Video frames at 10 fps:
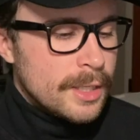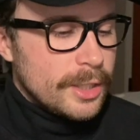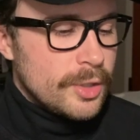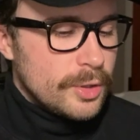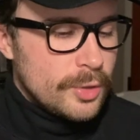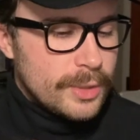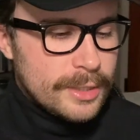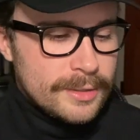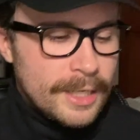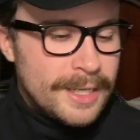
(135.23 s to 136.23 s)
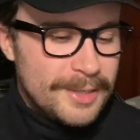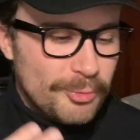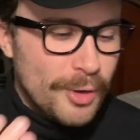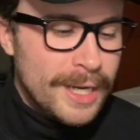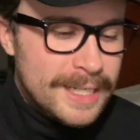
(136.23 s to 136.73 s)
You can
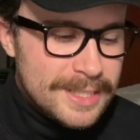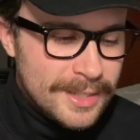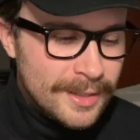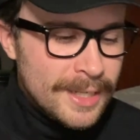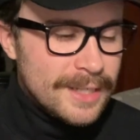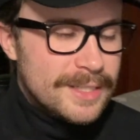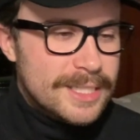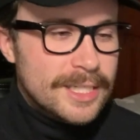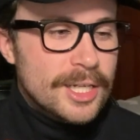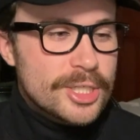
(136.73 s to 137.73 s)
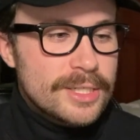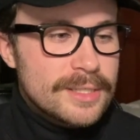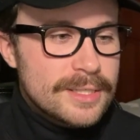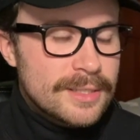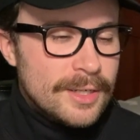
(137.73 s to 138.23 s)
run into
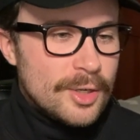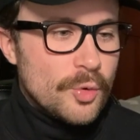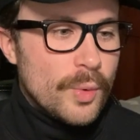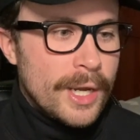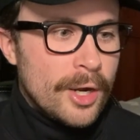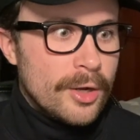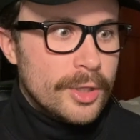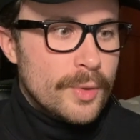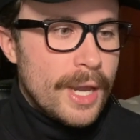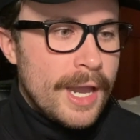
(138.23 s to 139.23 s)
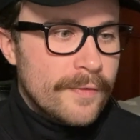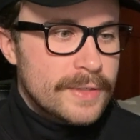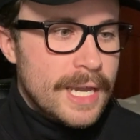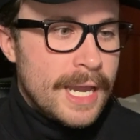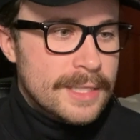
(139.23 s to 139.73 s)
discussions where you have
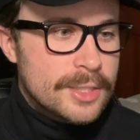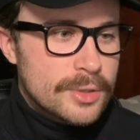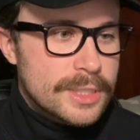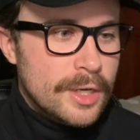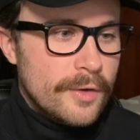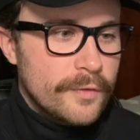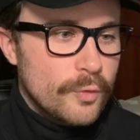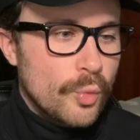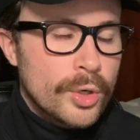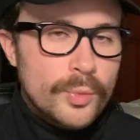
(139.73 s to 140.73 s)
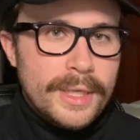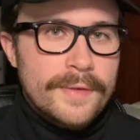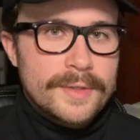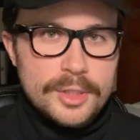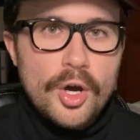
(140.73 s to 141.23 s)
to ask yourself, what are we
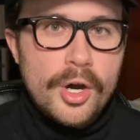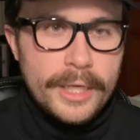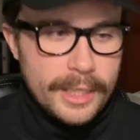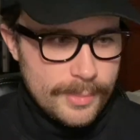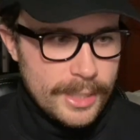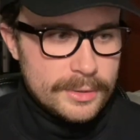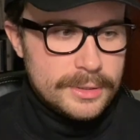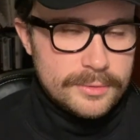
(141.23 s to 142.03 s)
even talking about?